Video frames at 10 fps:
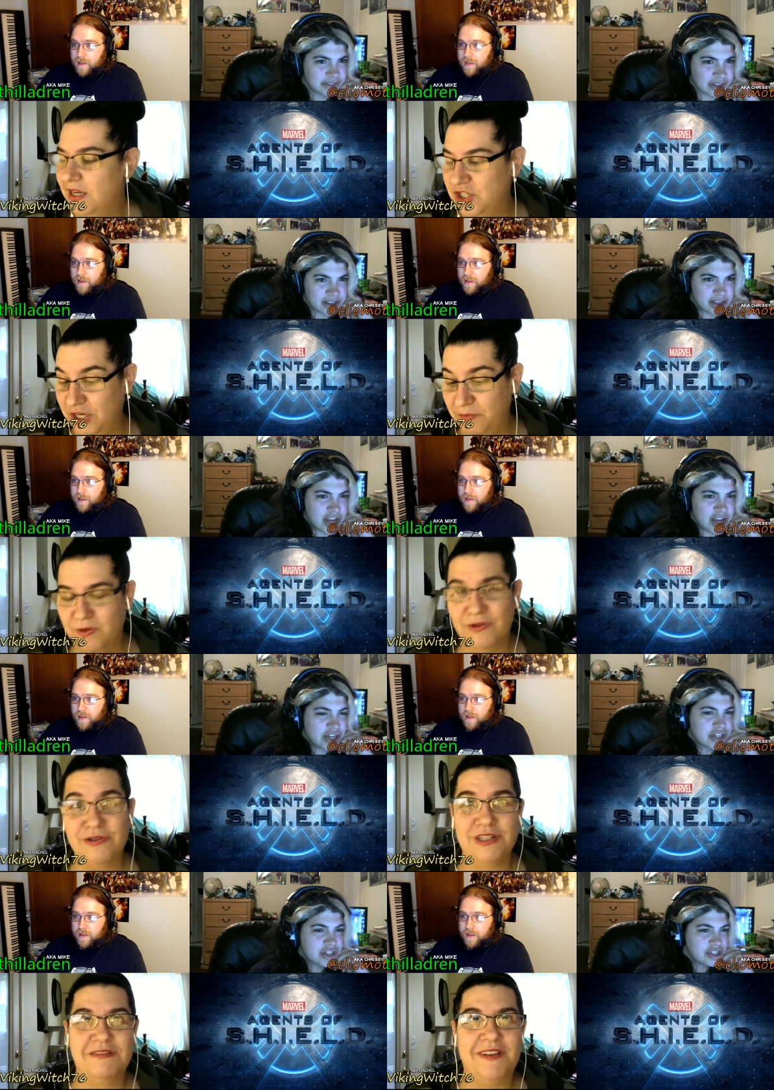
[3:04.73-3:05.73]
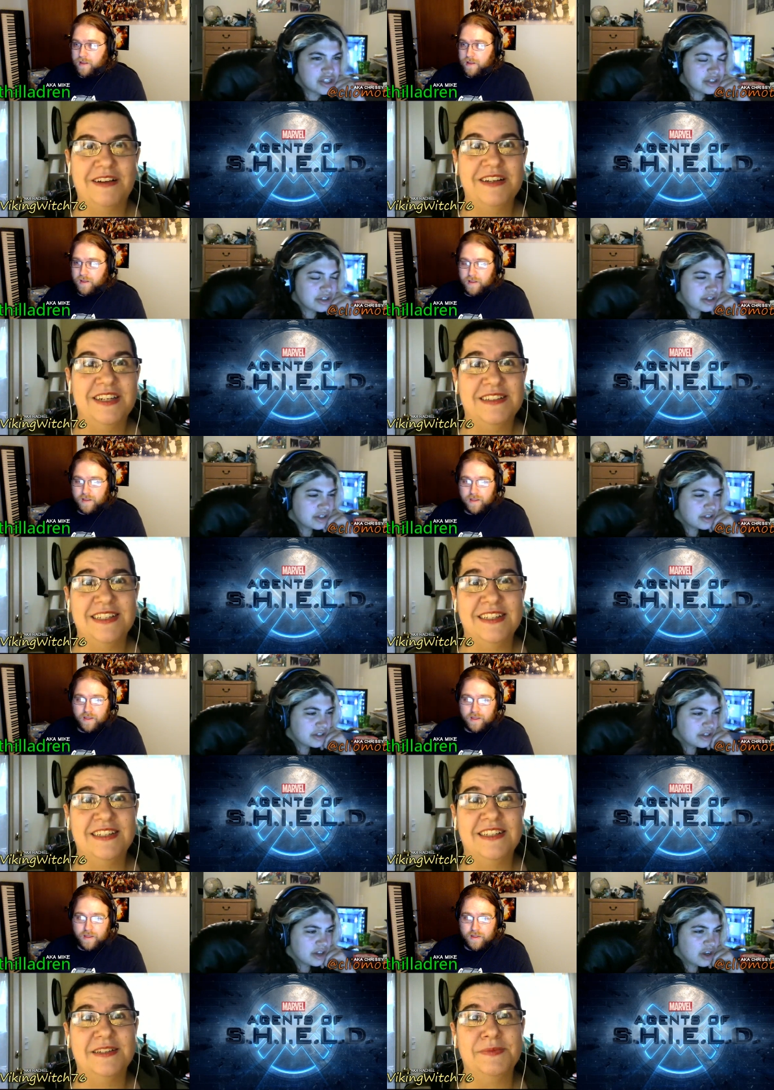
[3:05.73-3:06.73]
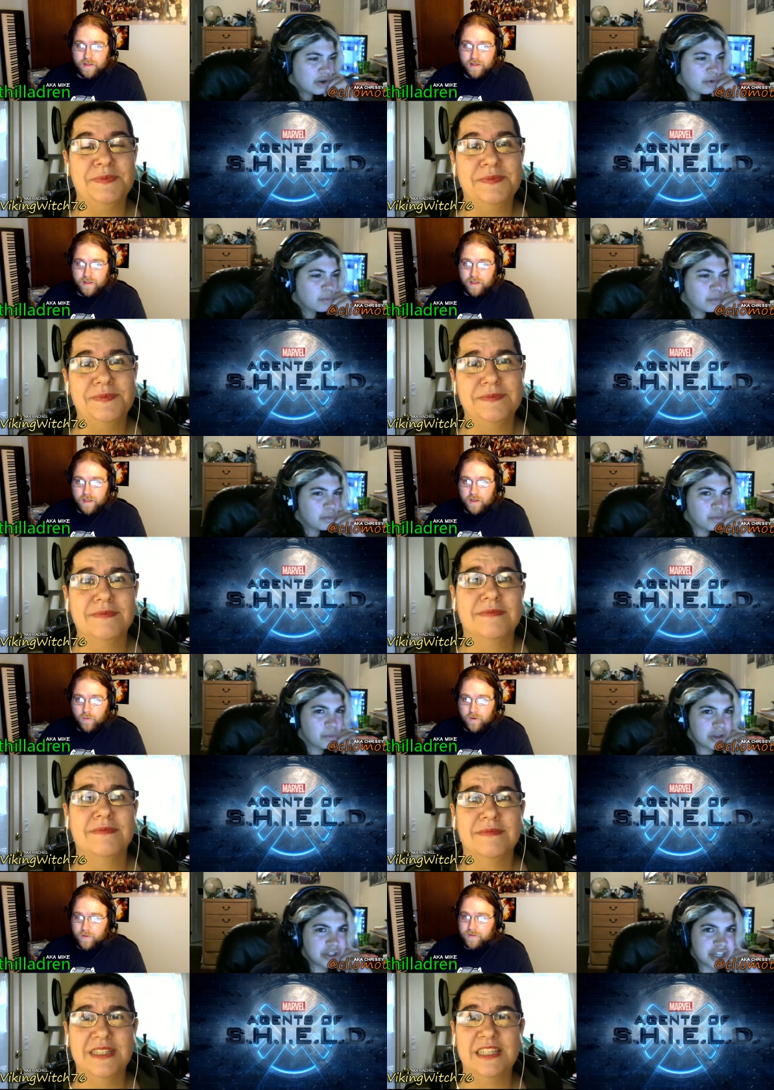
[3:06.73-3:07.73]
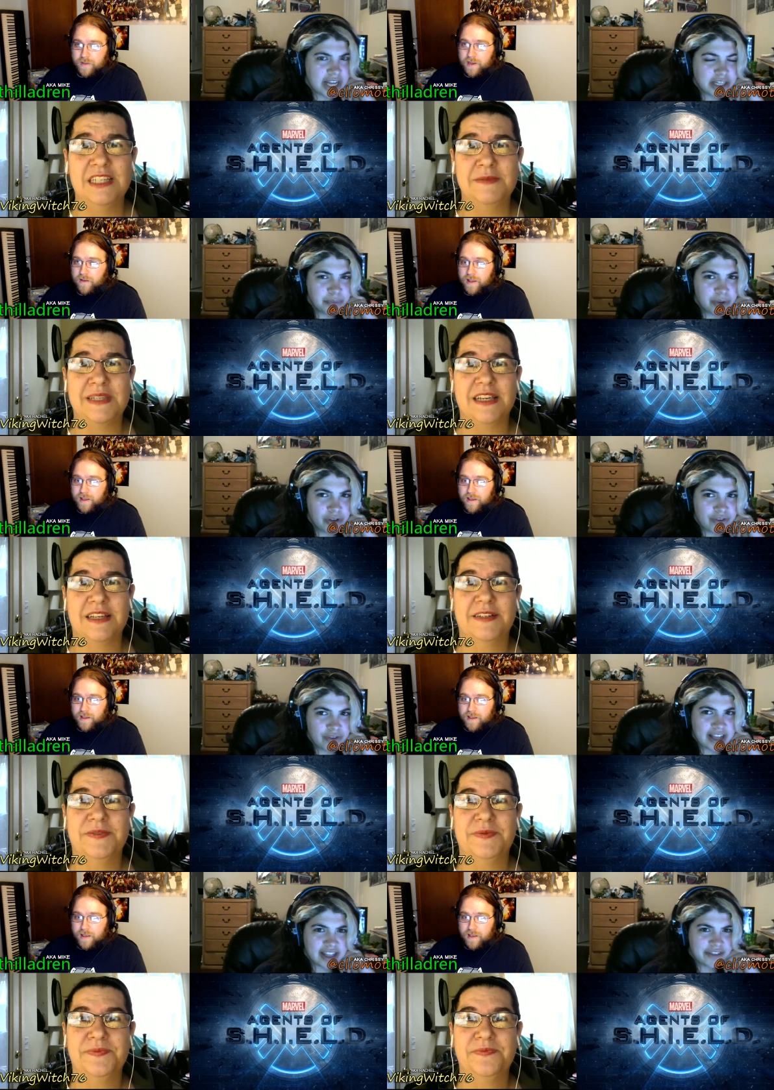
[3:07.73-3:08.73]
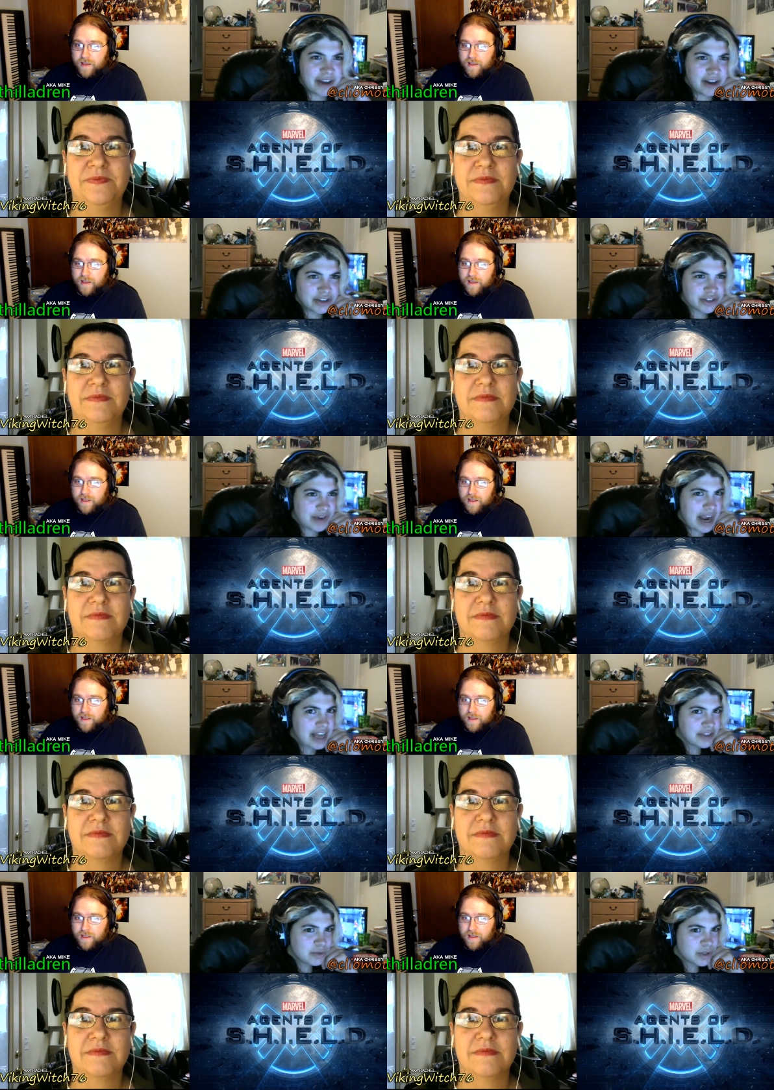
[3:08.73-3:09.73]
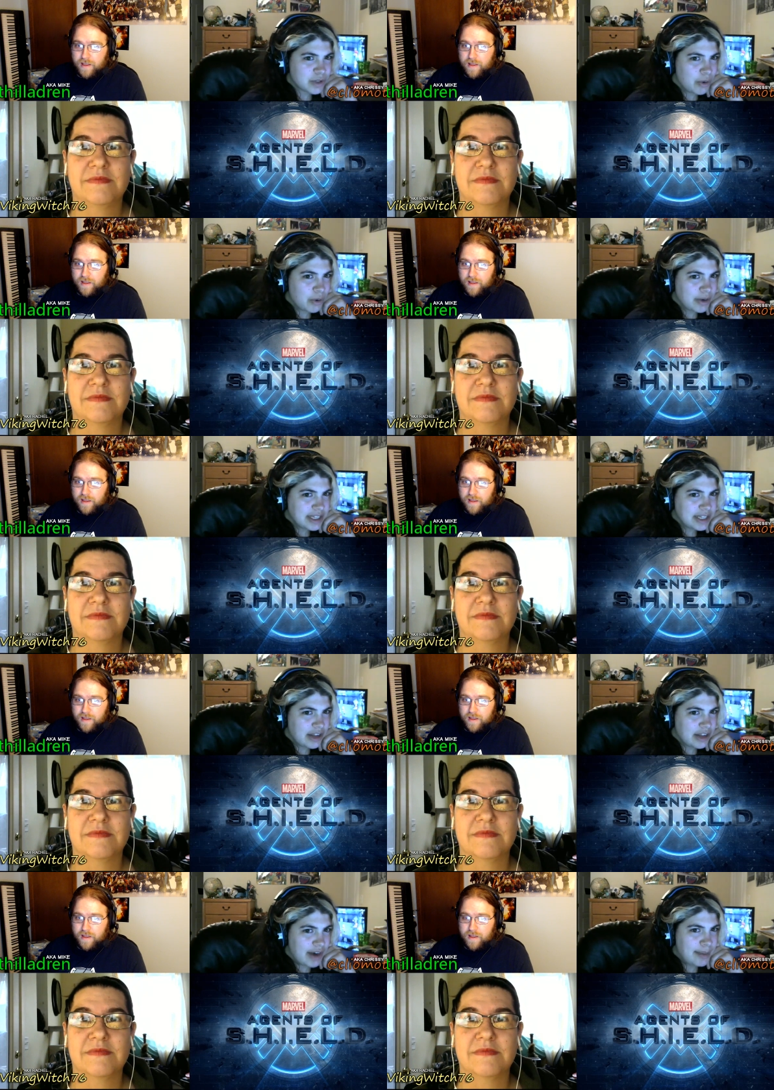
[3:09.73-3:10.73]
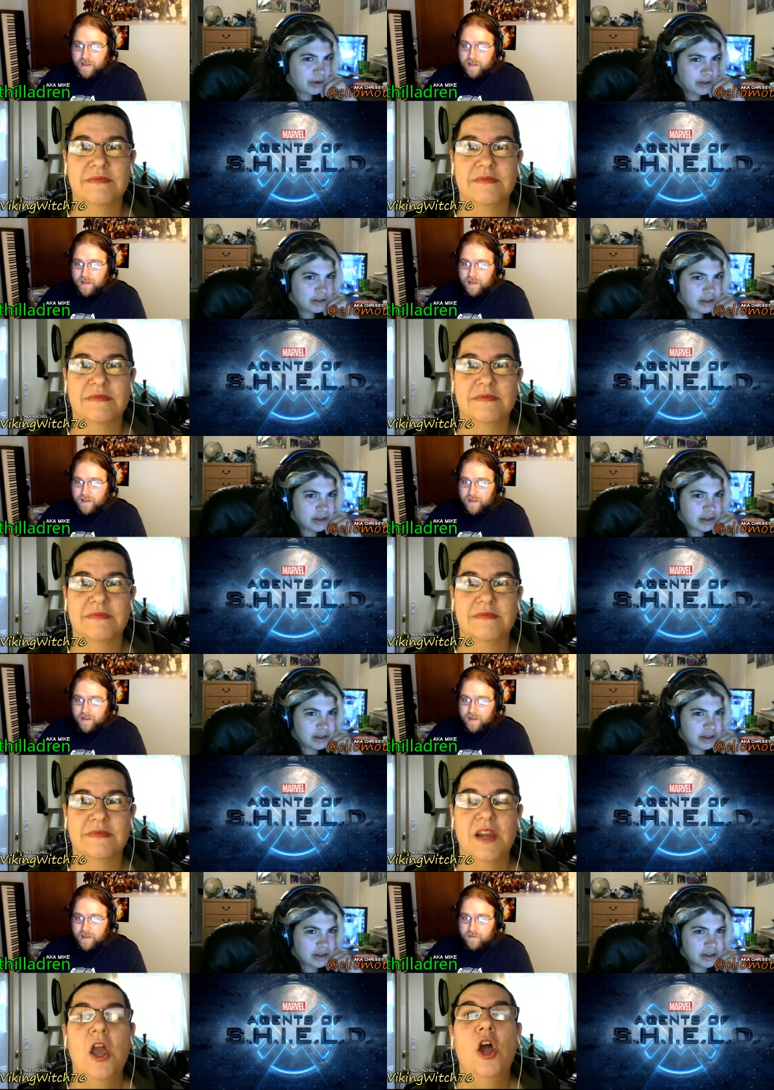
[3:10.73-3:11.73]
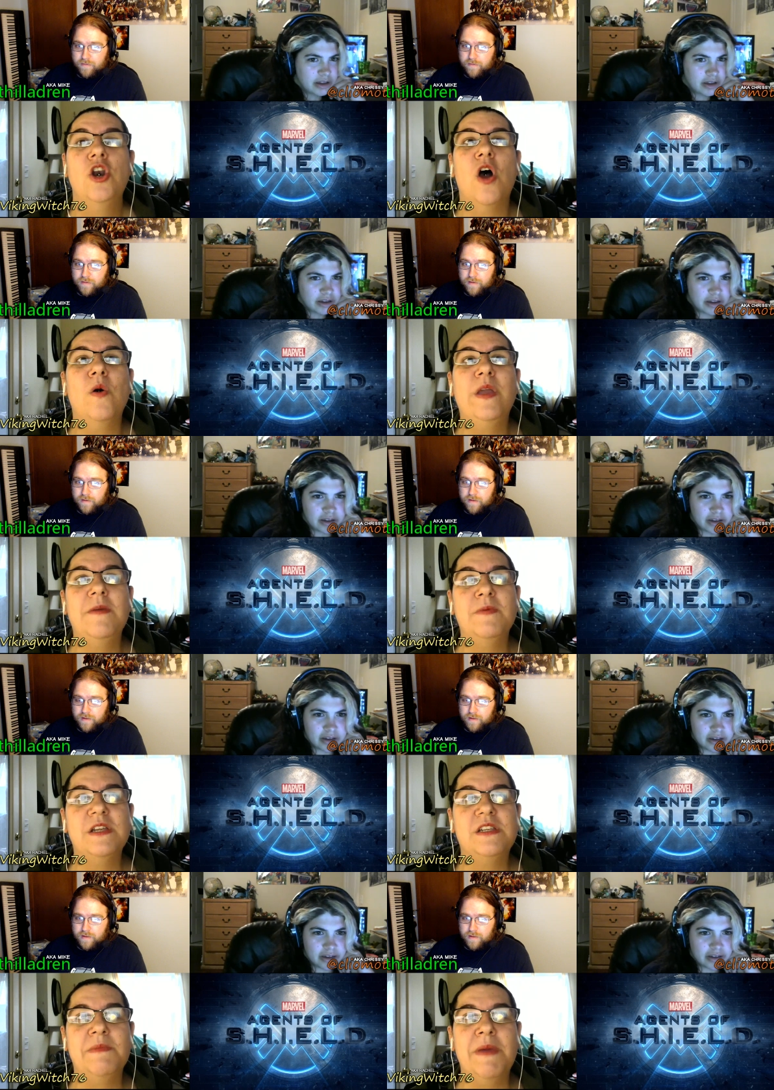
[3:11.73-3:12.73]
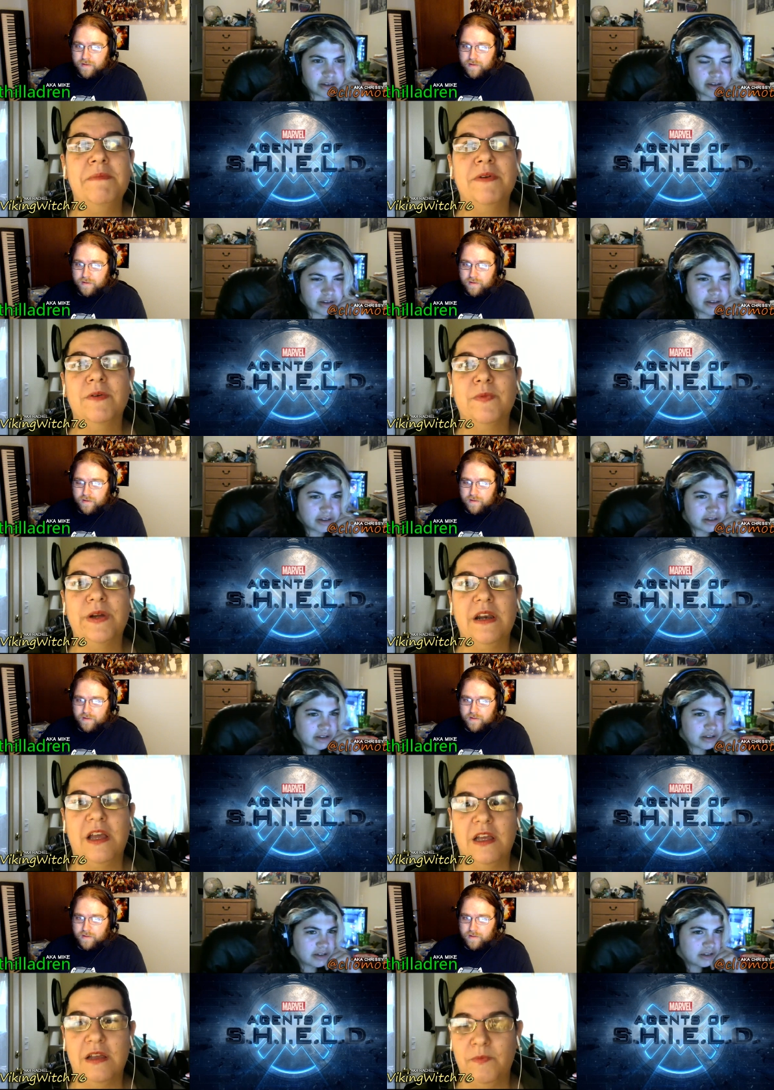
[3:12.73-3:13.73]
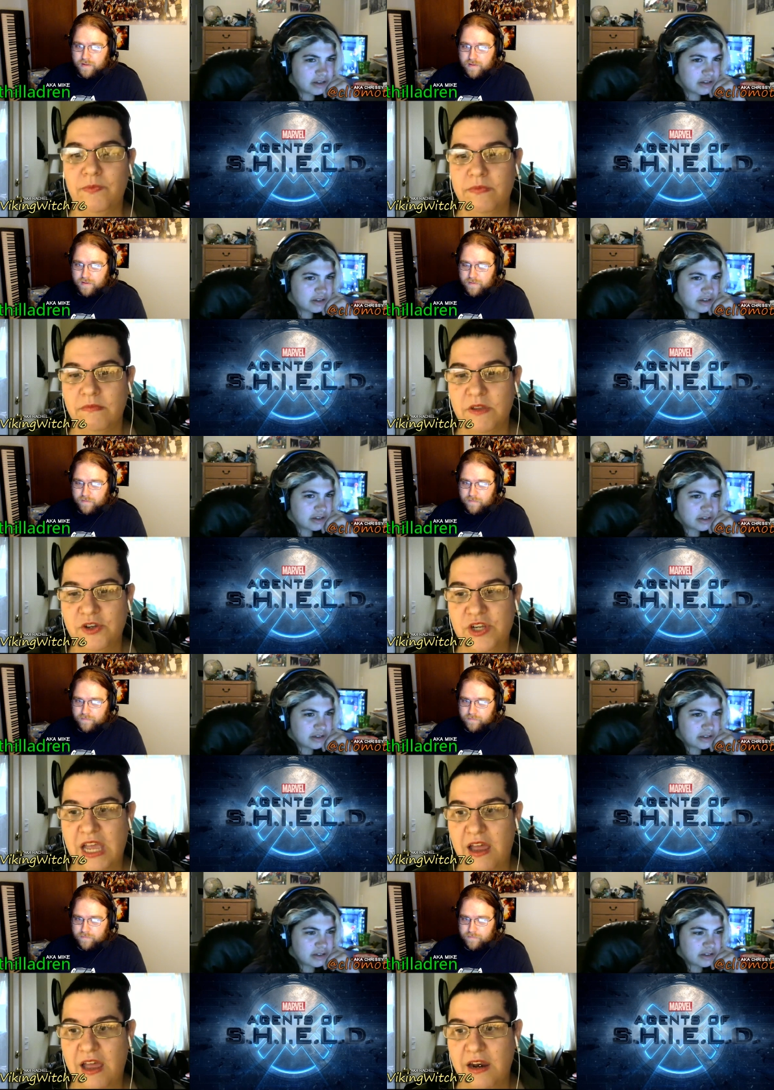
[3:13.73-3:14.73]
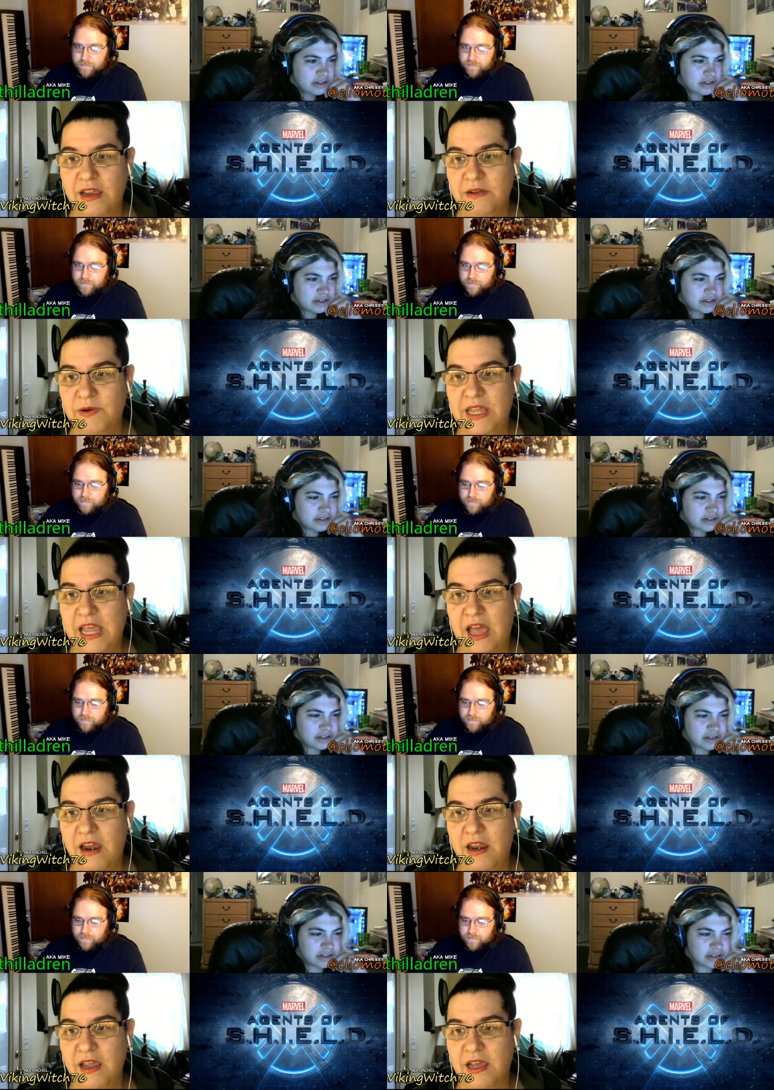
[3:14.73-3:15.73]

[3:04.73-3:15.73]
Speaker 1: she could pull herself out any, any time. Well, well she had to pull Radcliffe out because Radcliffe was
Speaker 2: going down the rabbit hole.
Speaker 1: No, he remember when um, she had when he had a,